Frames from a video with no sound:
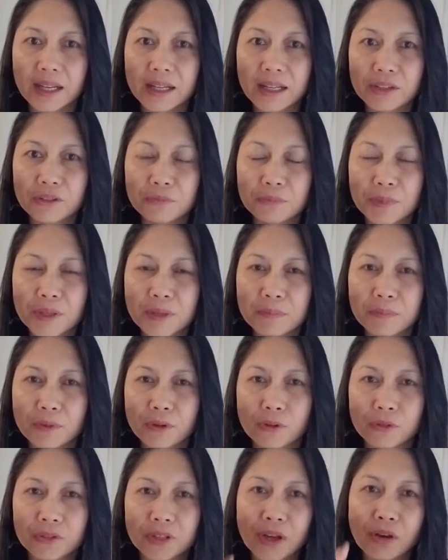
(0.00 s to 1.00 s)
A lot of
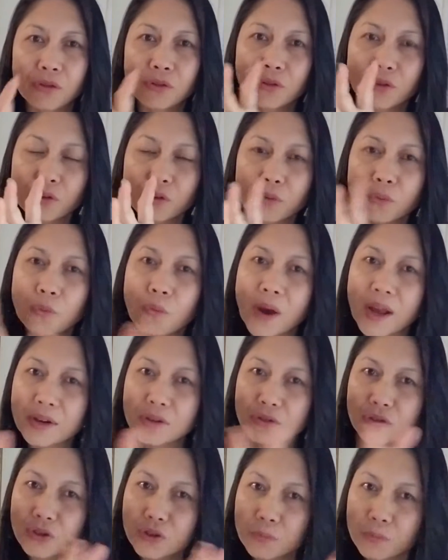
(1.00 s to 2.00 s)
people. Now,
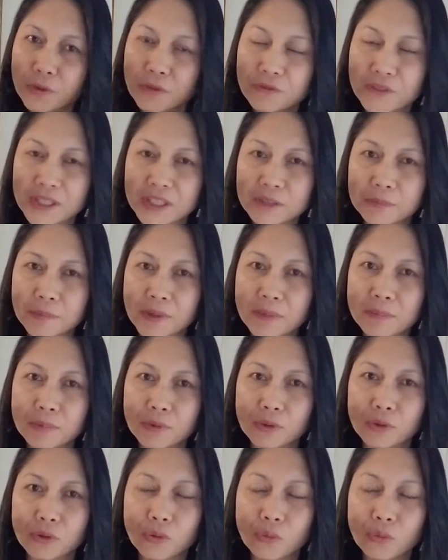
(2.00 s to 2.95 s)
one group of these people